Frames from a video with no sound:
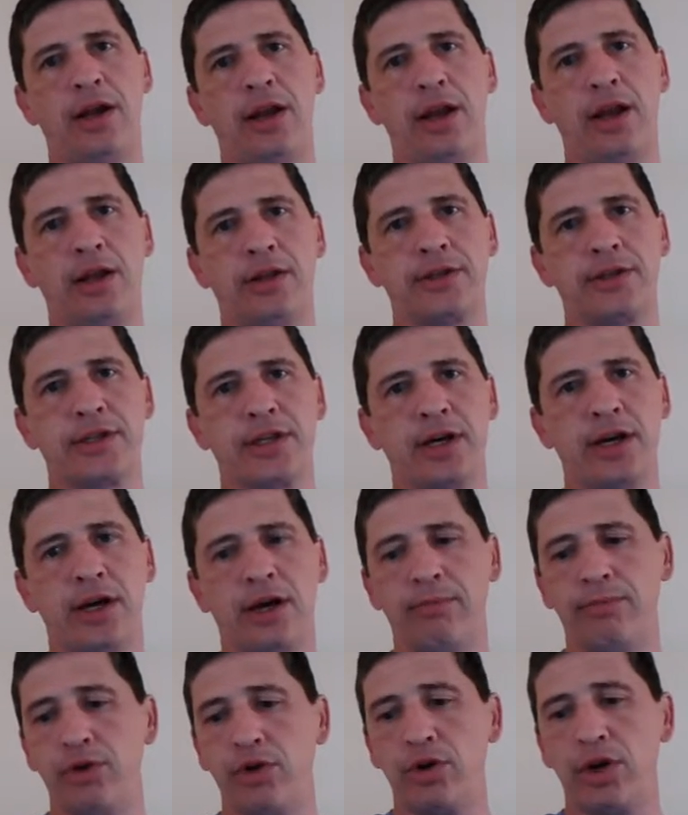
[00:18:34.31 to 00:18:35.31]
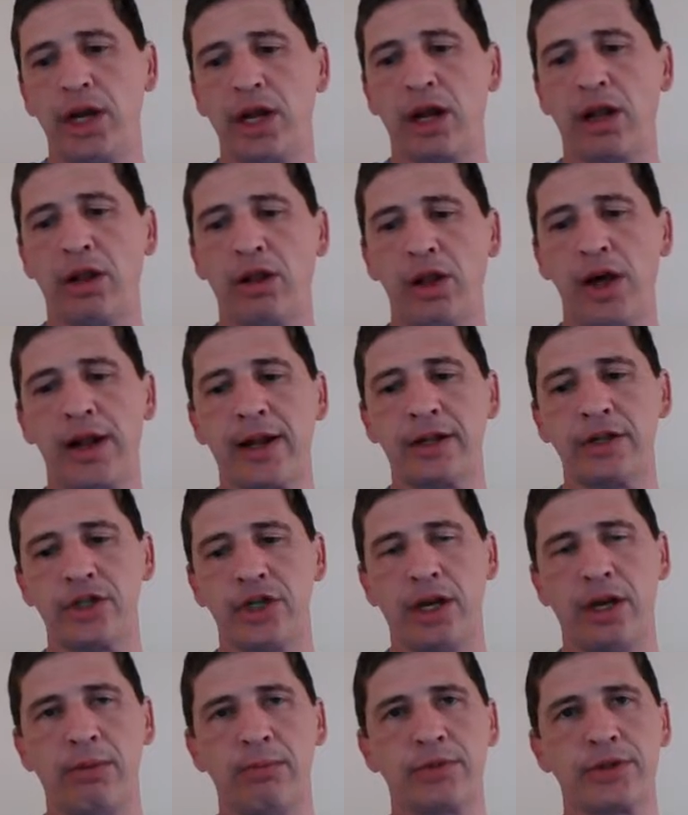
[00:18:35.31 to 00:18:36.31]
and you get a lot of
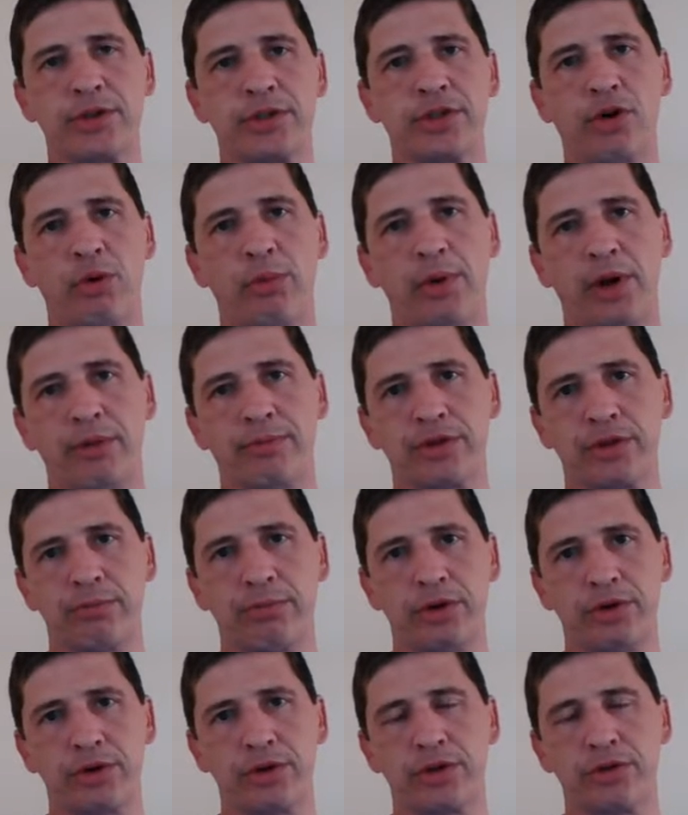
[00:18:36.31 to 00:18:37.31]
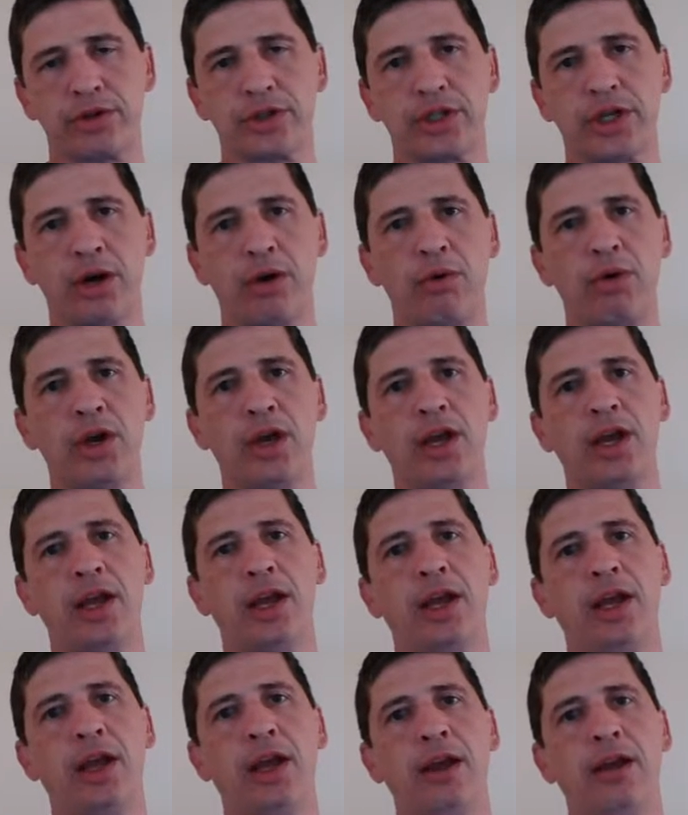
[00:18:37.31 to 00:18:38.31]
gems to open up some boosters. So
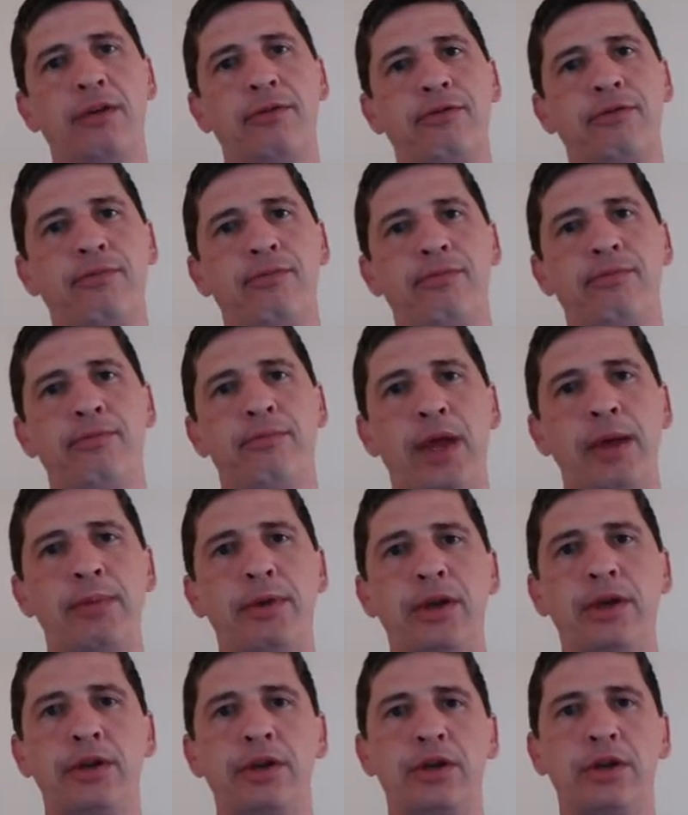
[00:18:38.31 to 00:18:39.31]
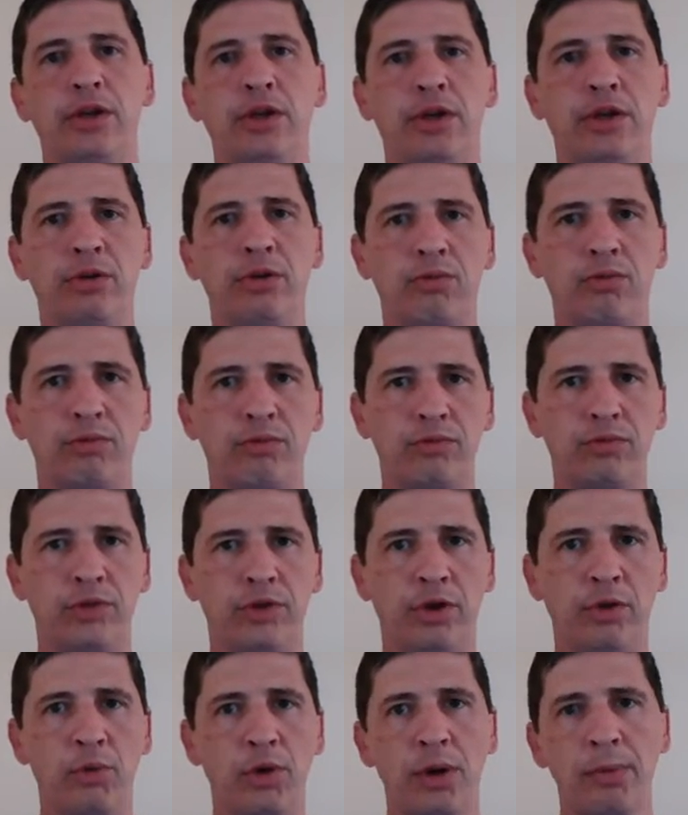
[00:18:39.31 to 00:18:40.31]
if maybe
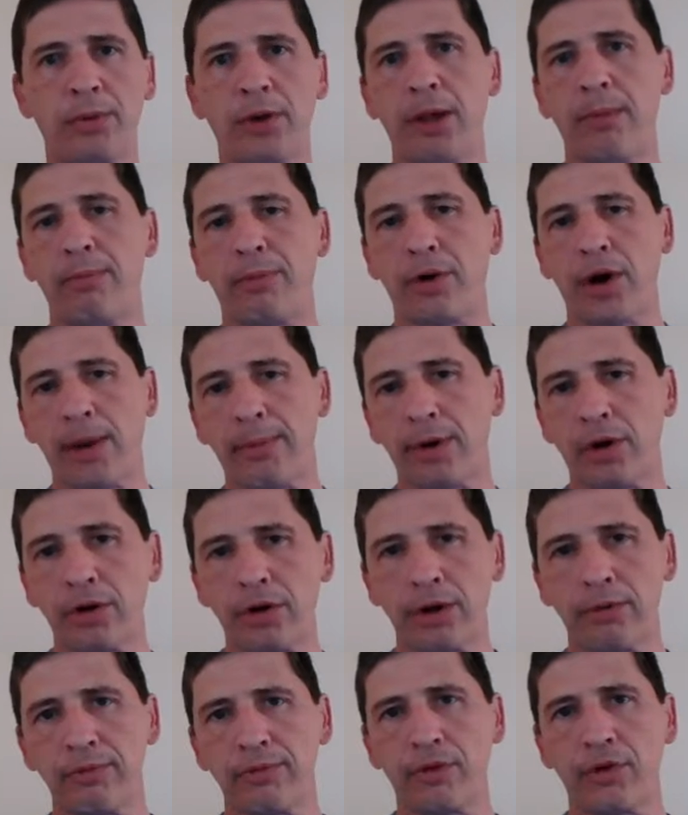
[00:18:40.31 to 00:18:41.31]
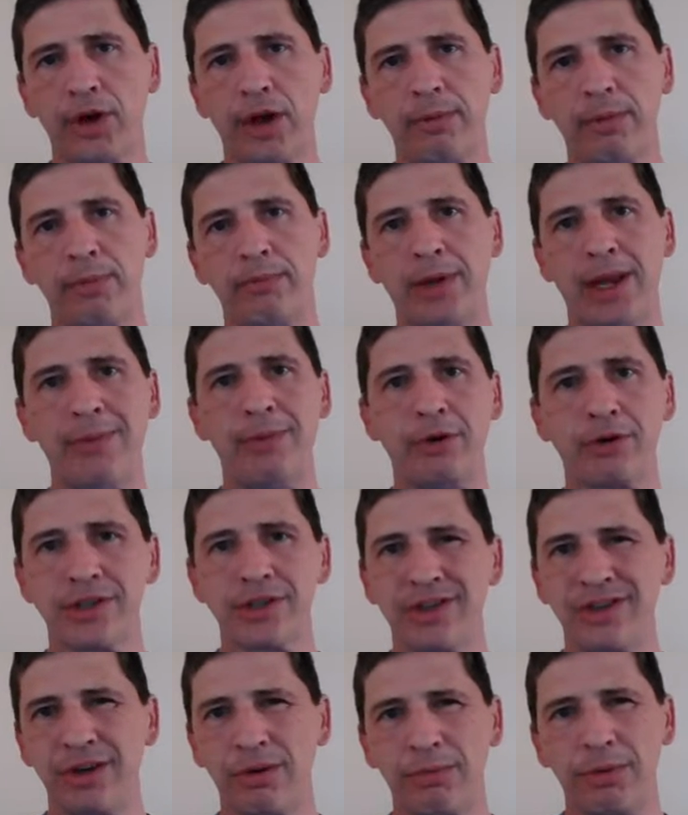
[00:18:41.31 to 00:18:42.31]
you want to play primarily free, but maybe you're
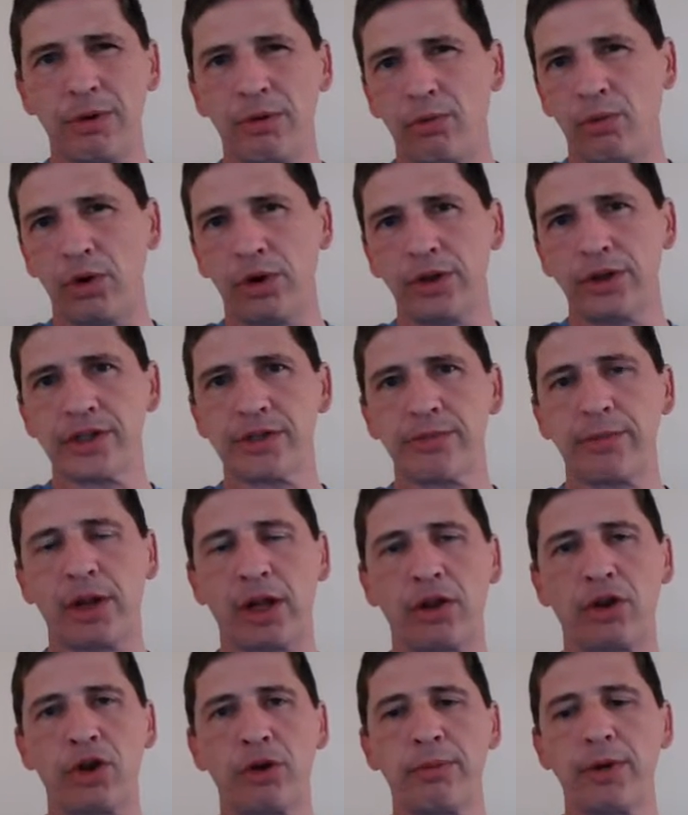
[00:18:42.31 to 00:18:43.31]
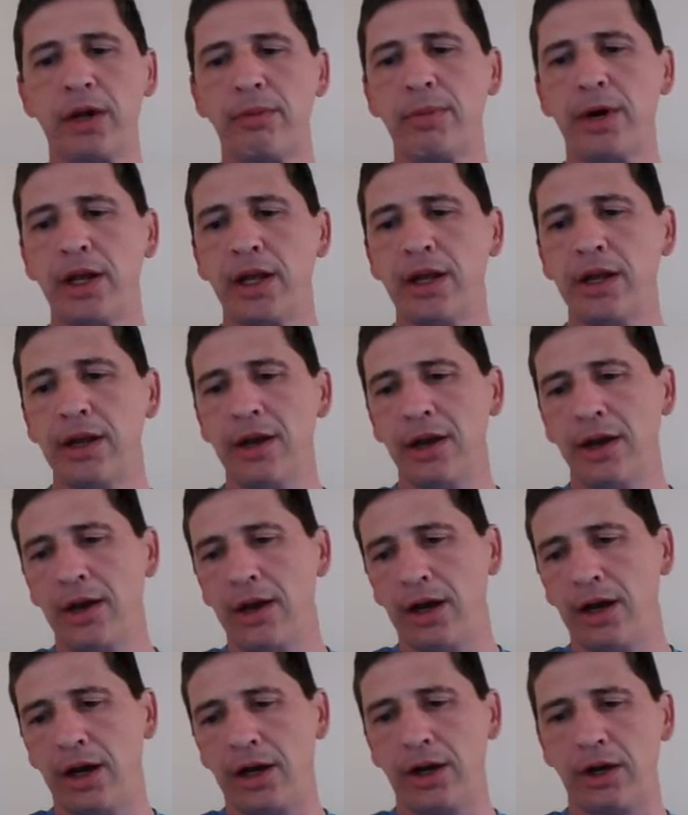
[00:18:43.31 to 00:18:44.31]
willing to spend a little bit of money,
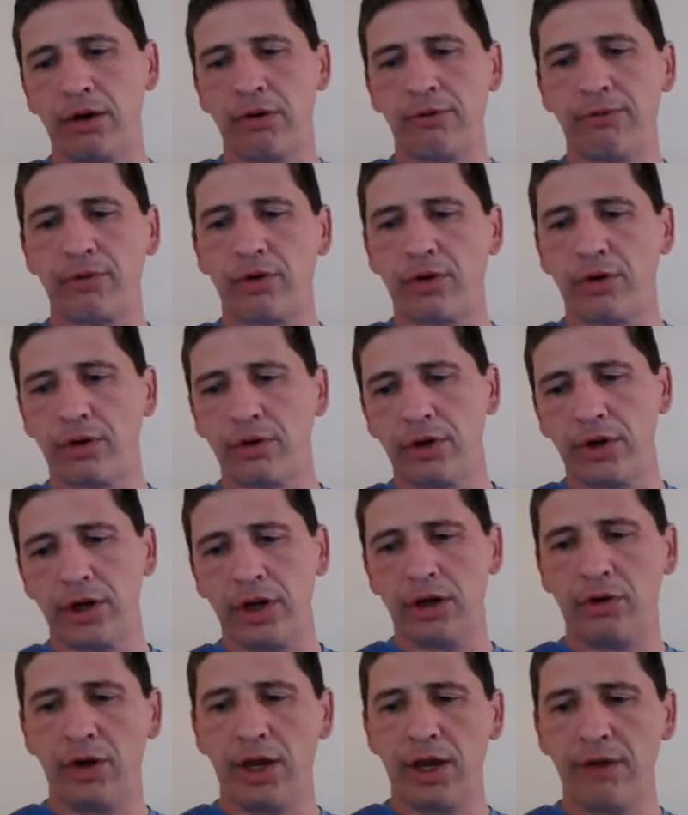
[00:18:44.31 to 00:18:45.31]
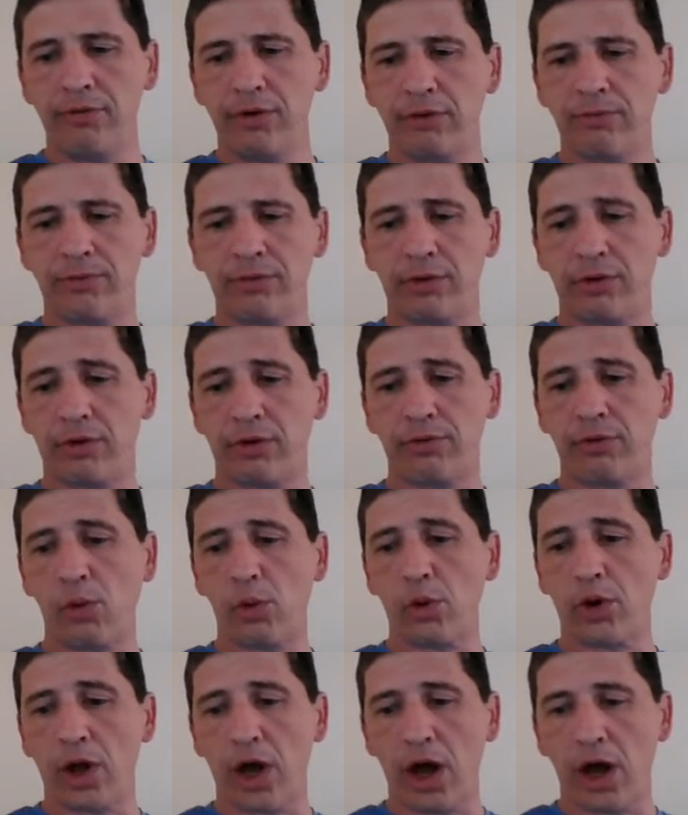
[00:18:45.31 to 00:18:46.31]
even for
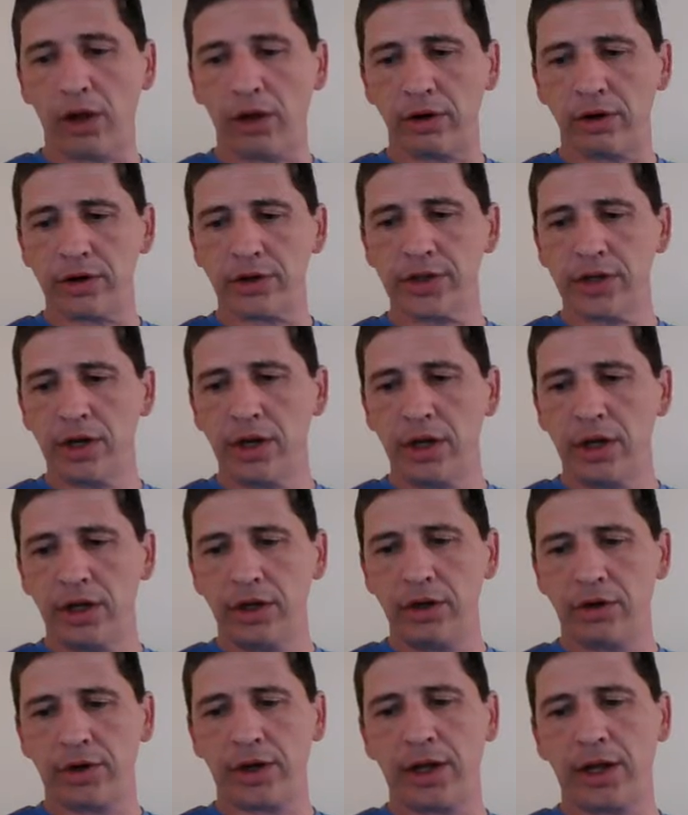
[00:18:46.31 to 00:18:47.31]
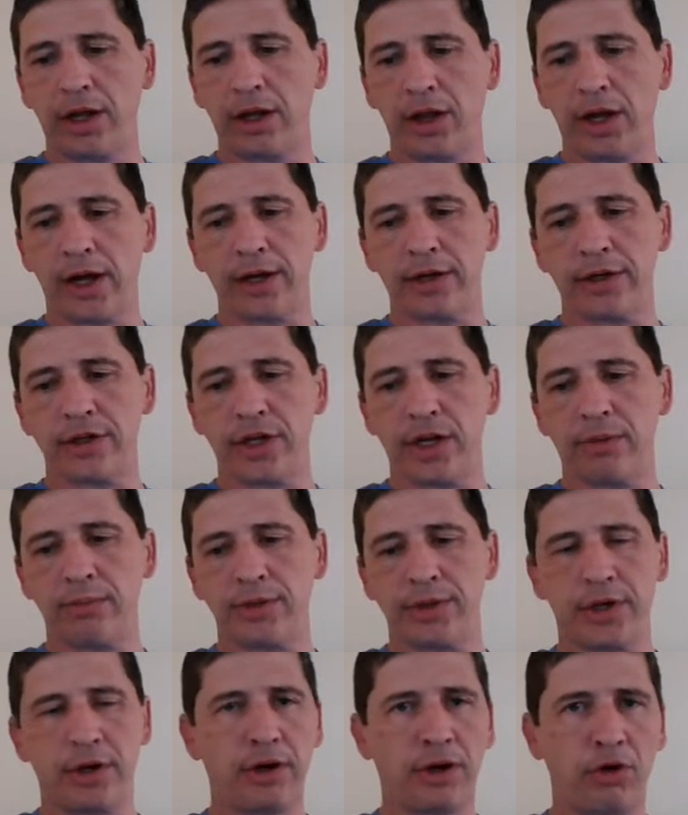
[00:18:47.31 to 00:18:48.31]
$4, you're getting a lot of
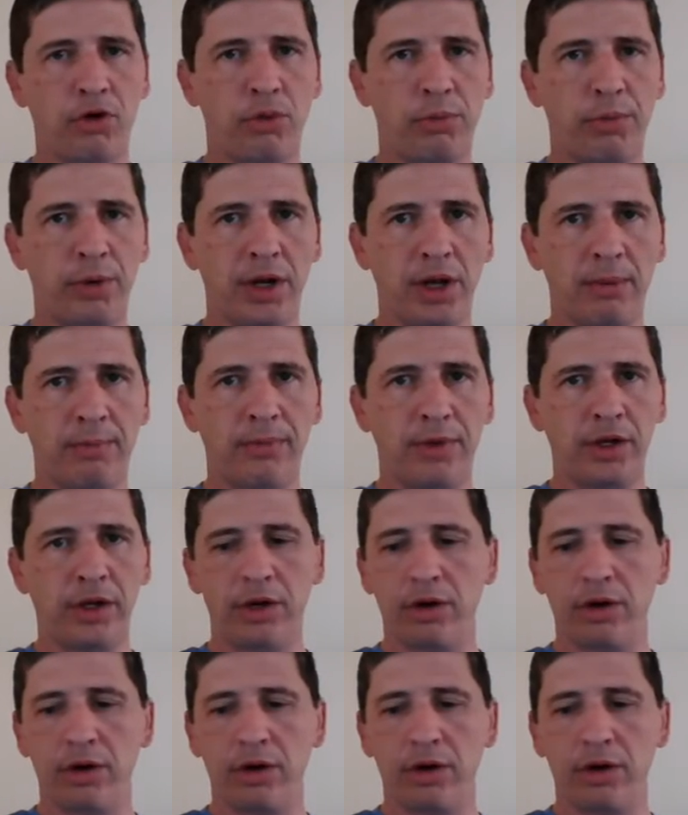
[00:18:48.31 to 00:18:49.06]
gems there to open up.